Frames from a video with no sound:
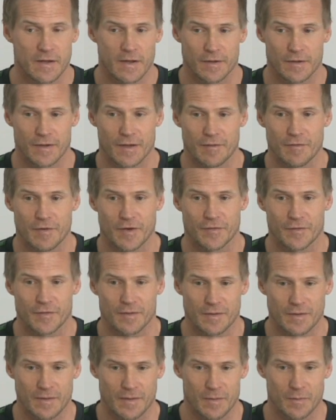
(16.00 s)
and give us
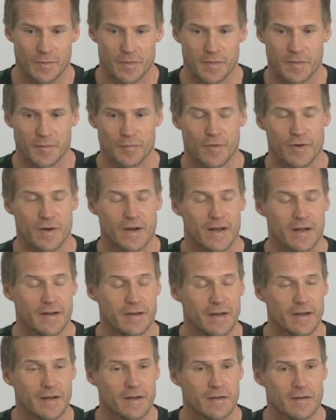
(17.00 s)
a, a wee bit more
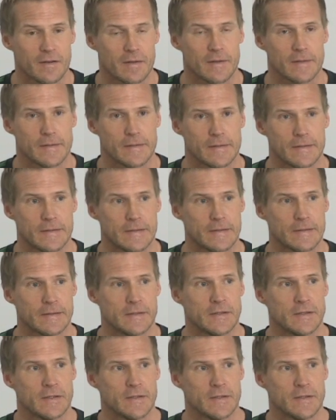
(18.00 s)
headache. Uh,